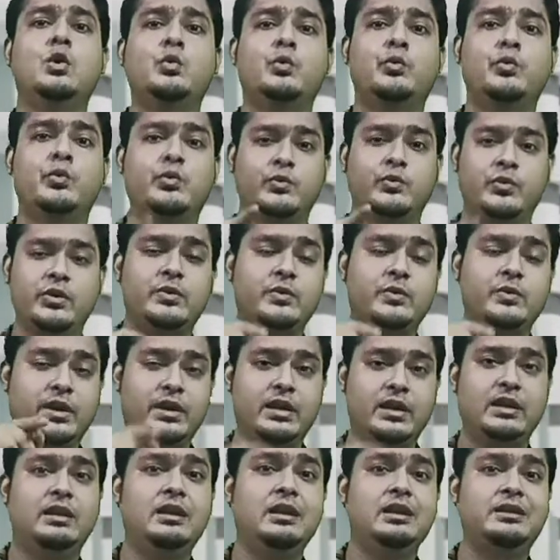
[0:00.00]
We
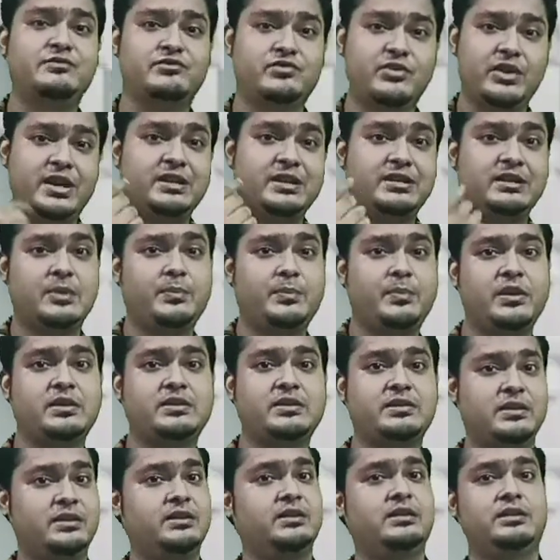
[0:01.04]
will train the
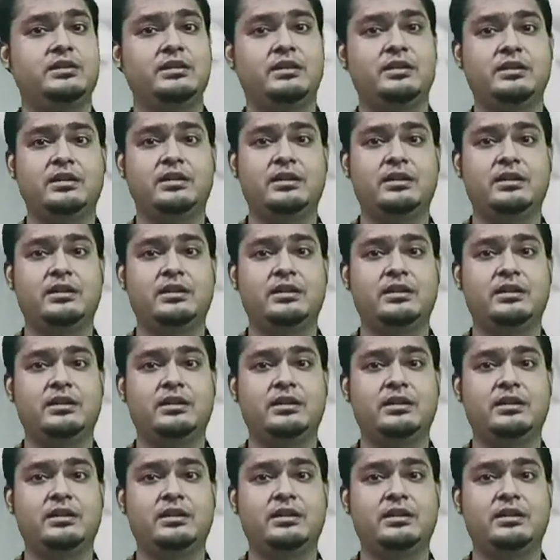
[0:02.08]
patient